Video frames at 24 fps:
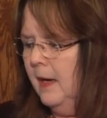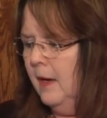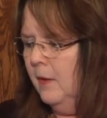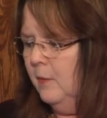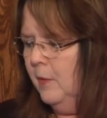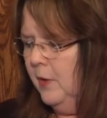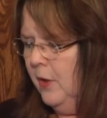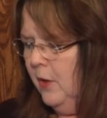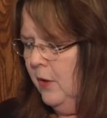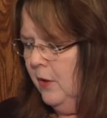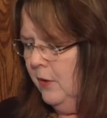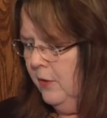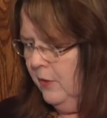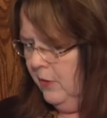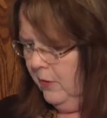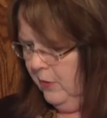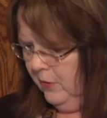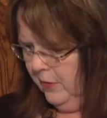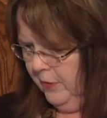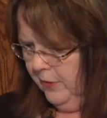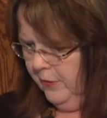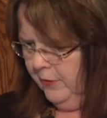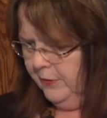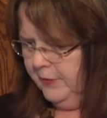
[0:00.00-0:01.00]
We heard
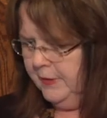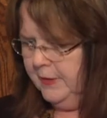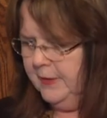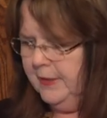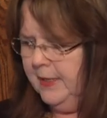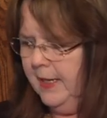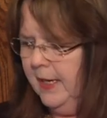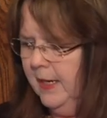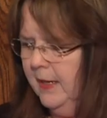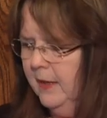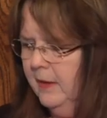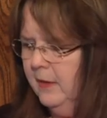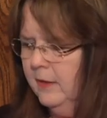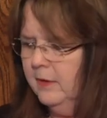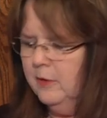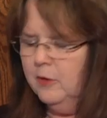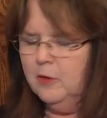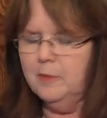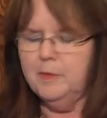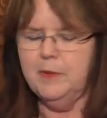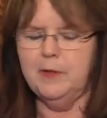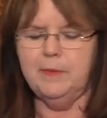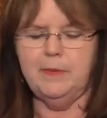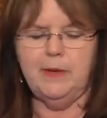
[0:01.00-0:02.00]
earlier today a
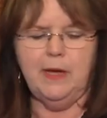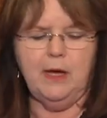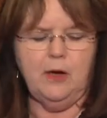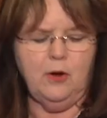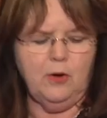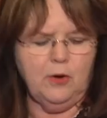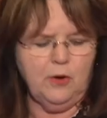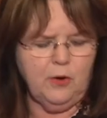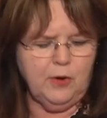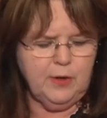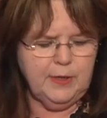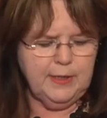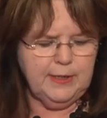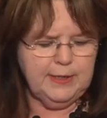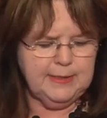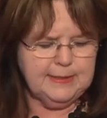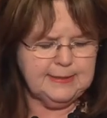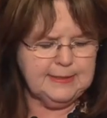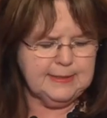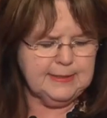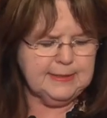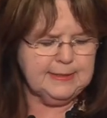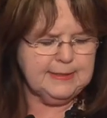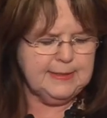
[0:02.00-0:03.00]
little bit about how hard it
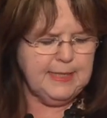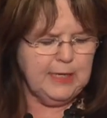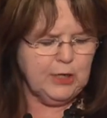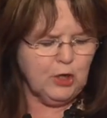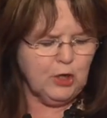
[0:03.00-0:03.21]
is to stay